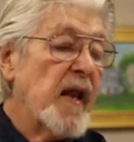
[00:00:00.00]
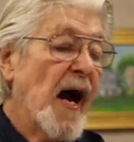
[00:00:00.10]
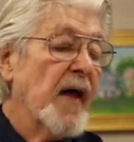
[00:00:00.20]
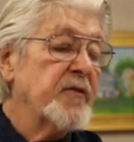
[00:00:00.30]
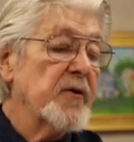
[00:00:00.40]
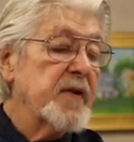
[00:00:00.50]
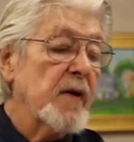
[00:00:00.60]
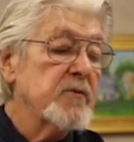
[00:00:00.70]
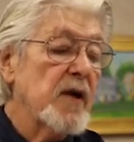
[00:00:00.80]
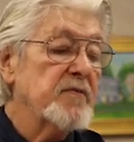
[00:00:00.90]
Now I thought
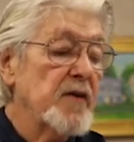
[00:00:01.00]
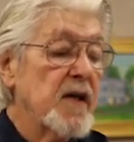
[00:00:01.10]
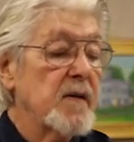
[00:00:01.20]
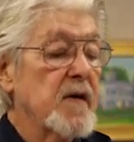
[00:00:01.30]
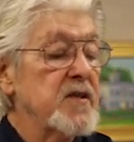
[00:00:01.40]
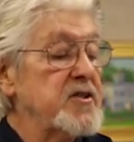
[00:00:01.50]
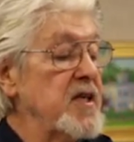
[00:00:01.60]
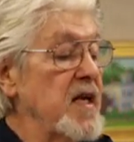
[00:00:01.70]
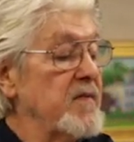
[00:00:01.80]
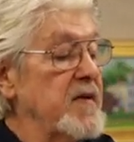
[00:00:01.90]
that was right funny because
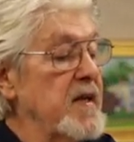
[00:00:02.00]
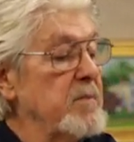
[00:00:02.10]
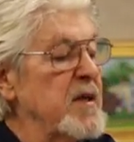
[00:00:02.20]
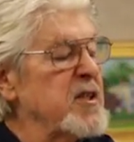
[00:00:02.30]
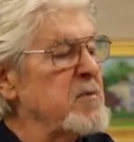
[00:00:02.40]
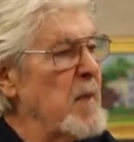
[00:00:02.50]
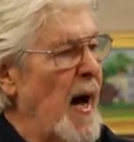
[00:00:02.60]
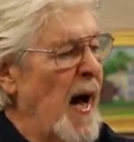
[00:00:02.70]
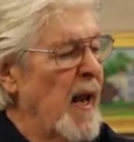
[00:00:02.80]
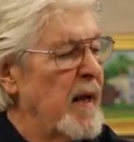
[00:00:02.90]
she never did much
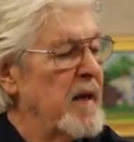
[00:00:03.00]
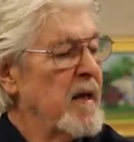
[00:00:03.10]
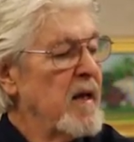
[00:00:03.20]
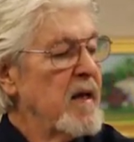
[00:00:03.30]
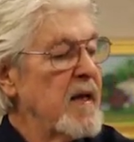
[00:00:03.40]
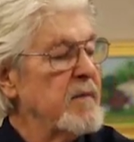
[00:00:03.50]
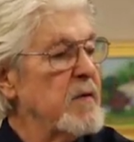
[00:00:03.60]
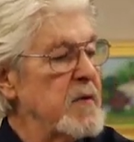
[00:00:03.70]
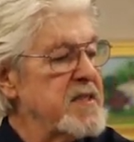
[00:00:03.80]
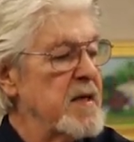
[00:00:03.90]
smiling,
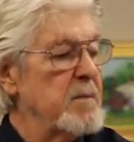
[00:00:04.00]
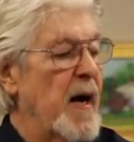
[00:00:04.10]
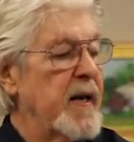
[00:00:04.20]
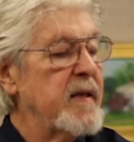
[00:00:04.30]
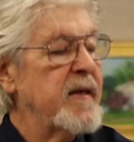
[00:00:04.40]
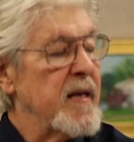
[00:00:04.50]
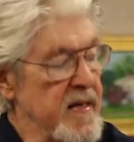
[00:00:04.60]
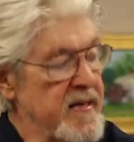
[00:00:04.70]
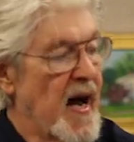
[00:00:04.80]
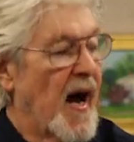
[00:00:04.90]
even when somebody
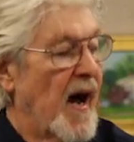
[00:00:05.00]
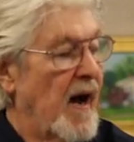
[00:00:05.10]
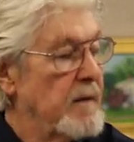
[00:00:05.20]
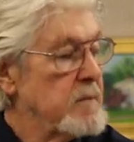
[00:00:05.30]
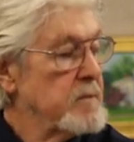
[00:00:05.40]
didn't die.